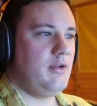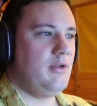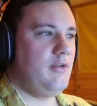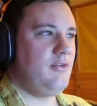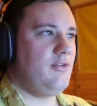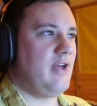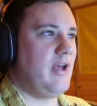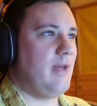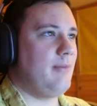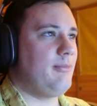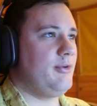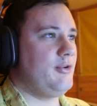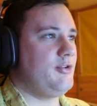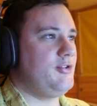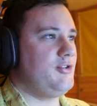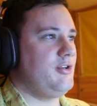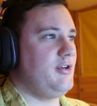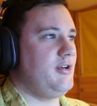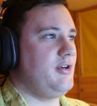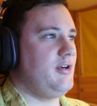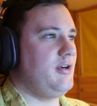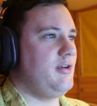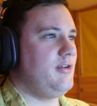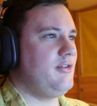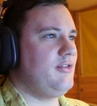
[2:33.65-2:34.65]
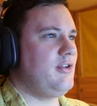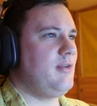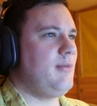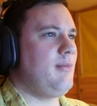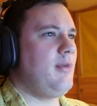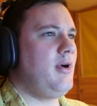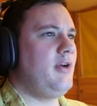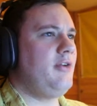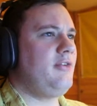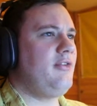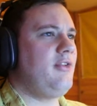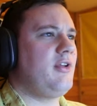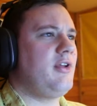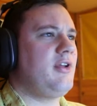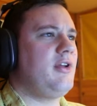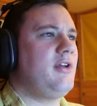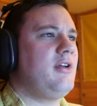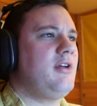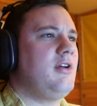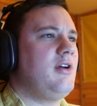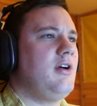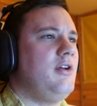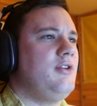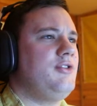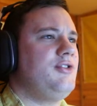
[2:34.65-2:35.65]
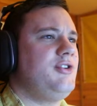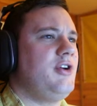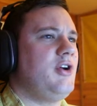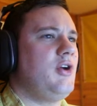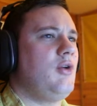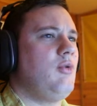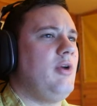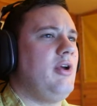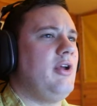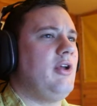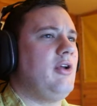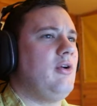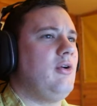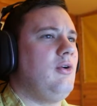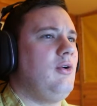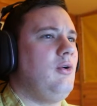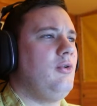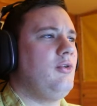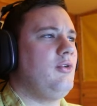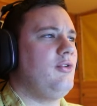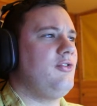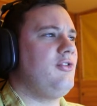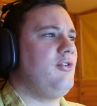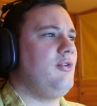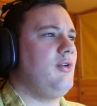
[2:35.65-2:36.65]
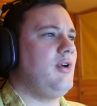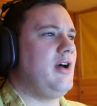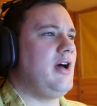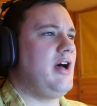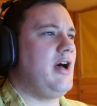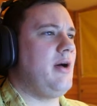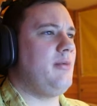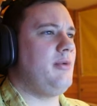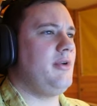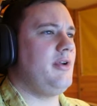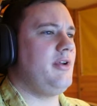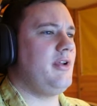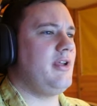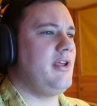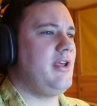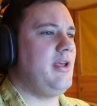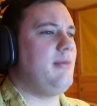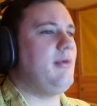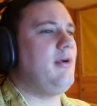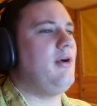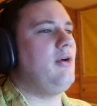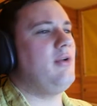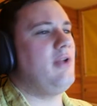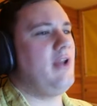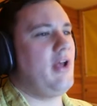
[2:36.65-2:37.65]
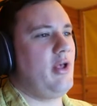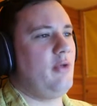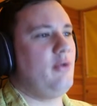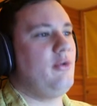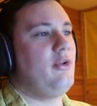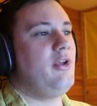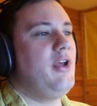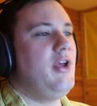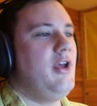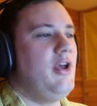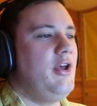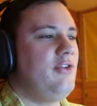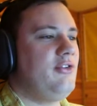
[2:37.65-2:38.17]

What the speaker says: Temperature. Some parts of the country are quite cold or too hot. We need to keep. Oh, now.